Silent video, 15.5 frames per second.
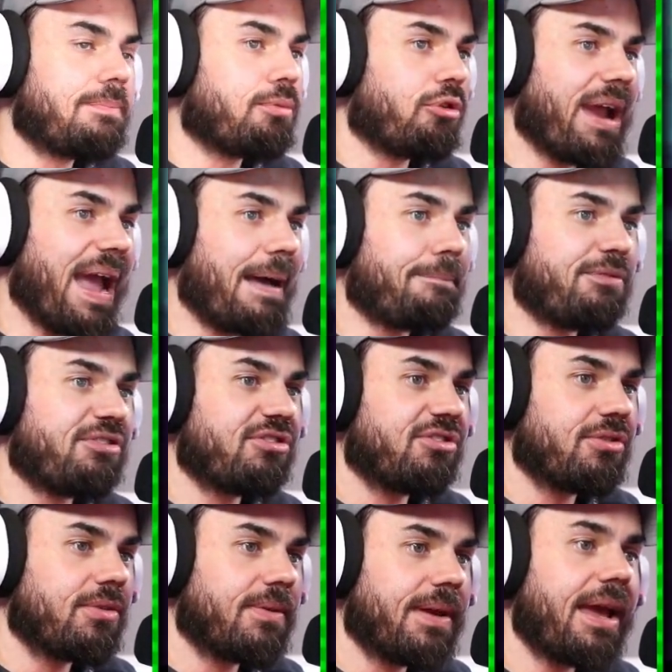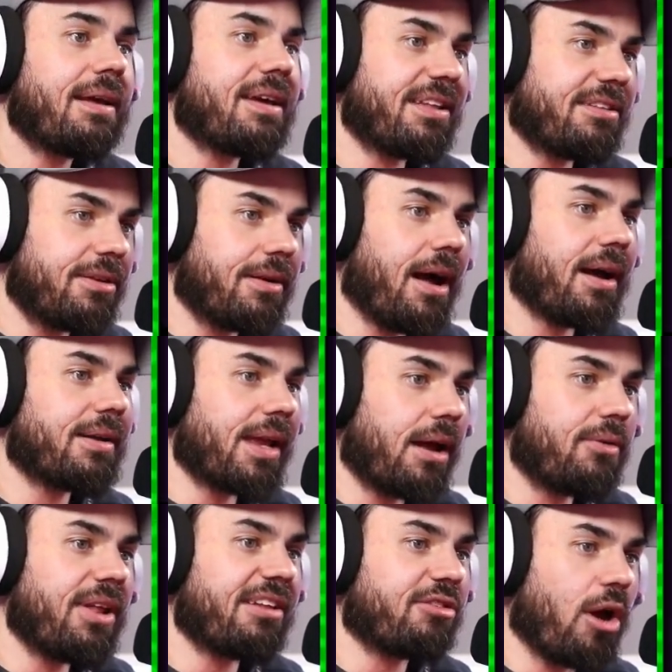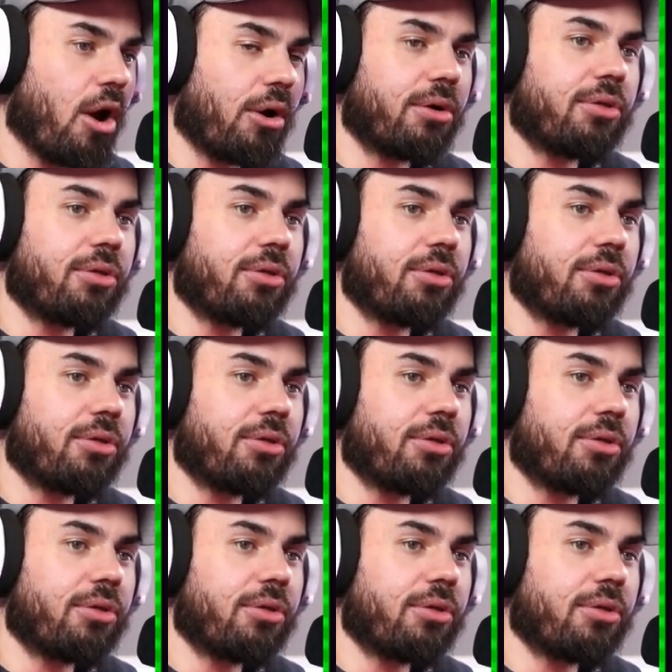perhaps. Okay, get the knocker down, that's earth.